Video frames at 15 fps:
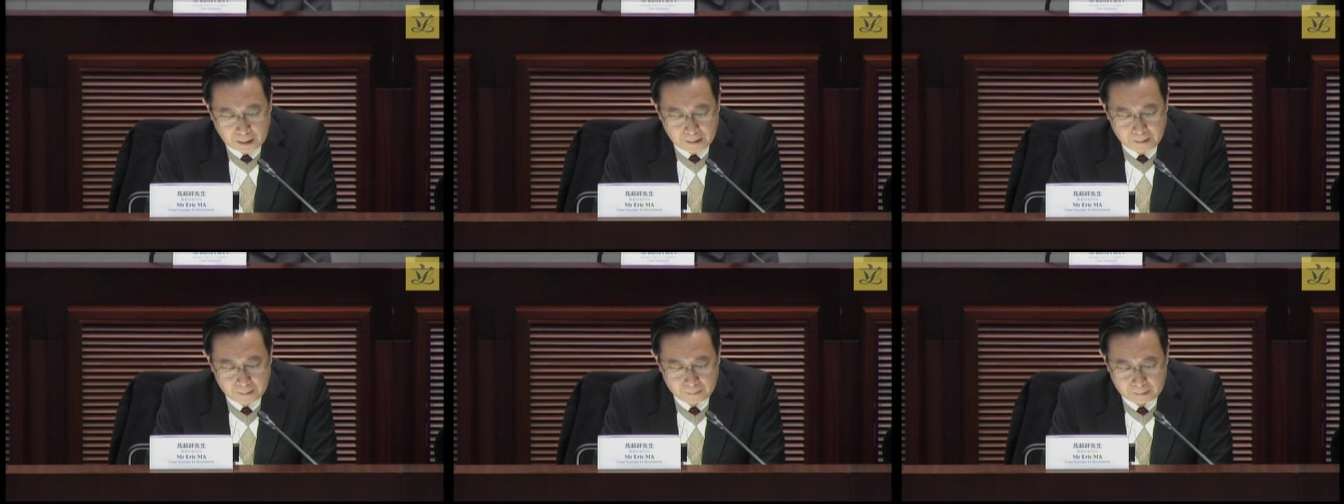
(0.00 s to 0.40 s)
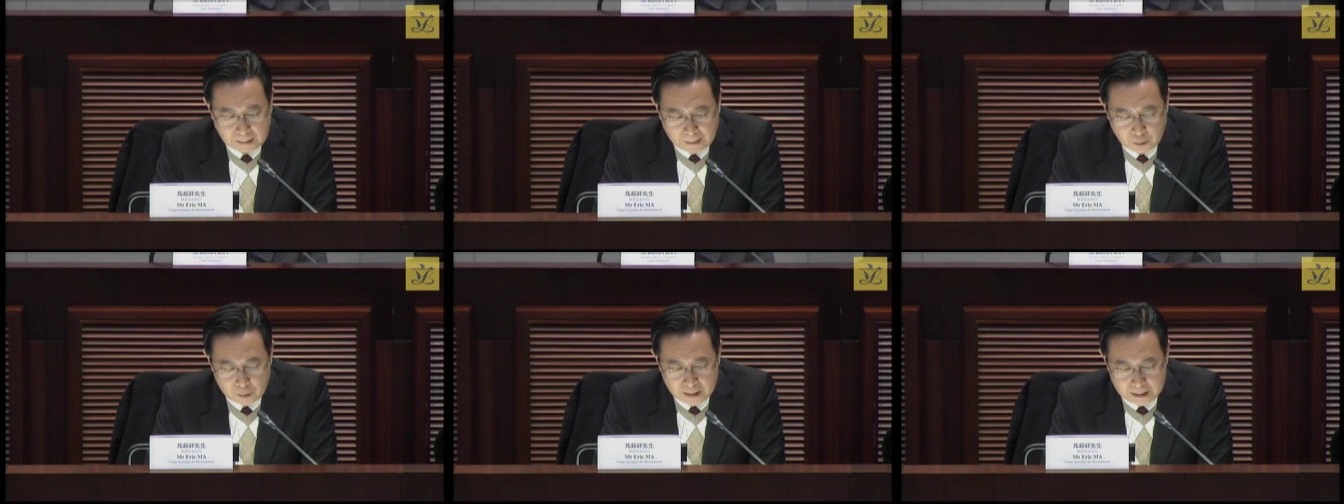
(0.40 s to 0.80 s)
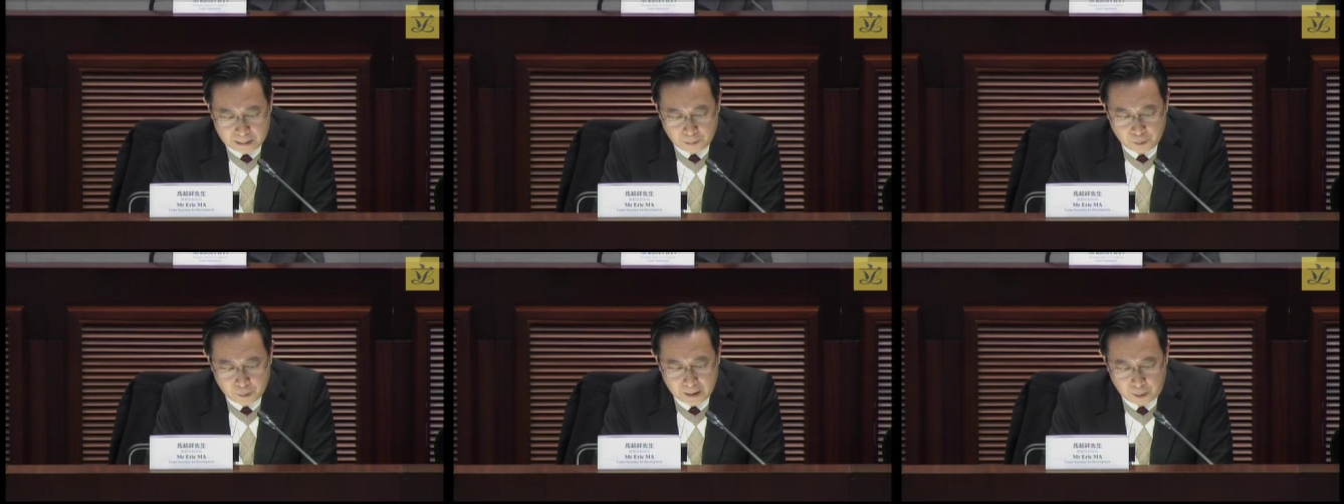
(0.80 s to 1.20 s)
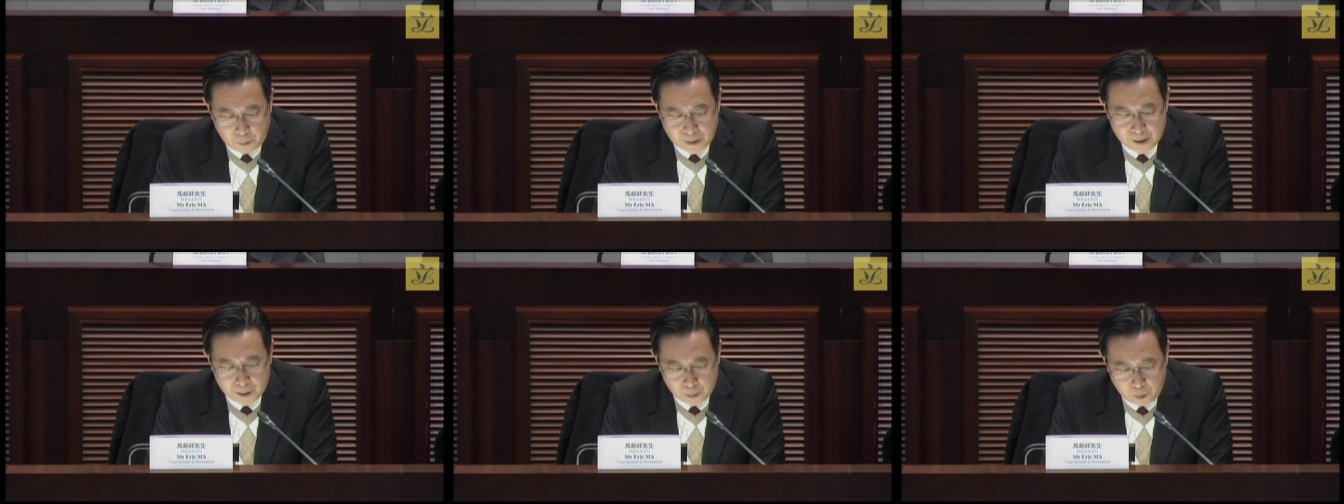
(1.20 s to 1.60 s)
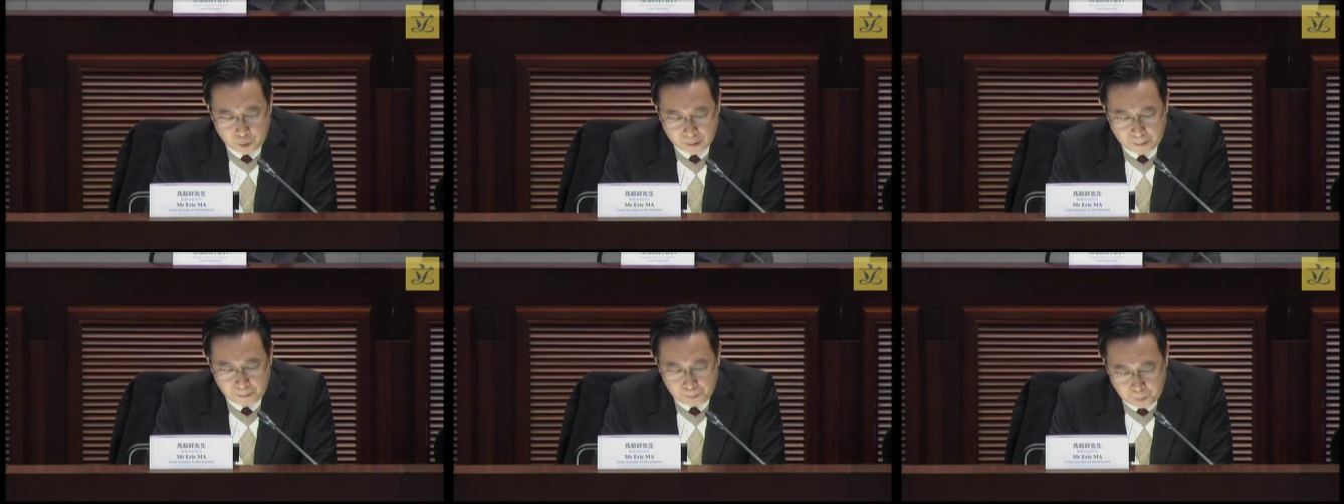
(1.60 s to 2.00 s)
So when it comes to increasing of plot